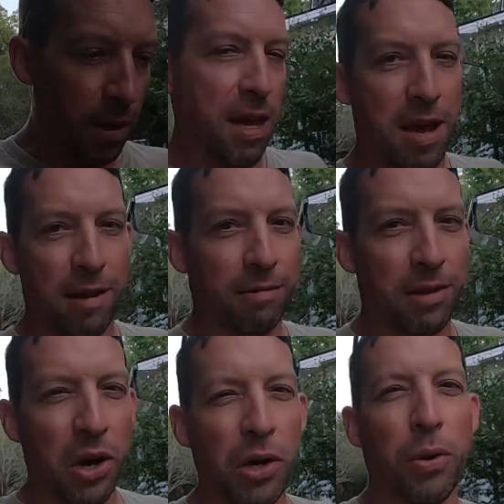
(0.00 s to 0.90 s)
Yeah,
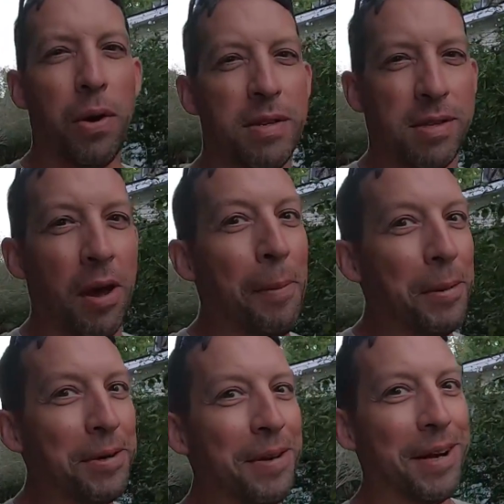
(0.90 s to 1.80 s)
concrete's
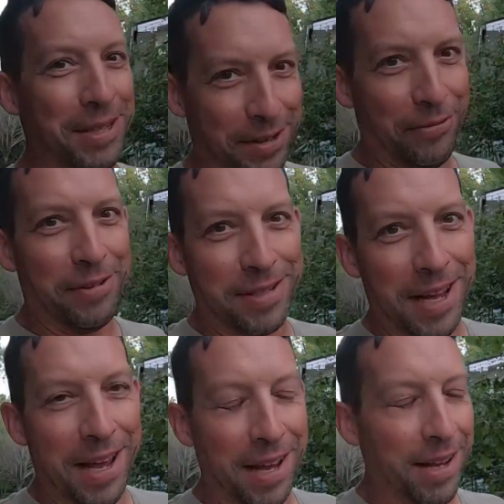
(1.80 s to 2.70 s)
coming a different
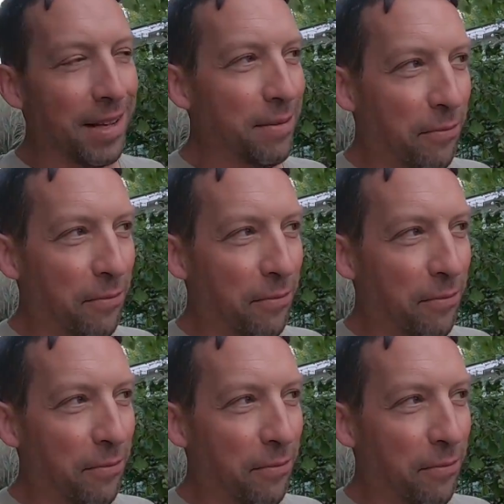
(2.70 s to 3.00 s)
day.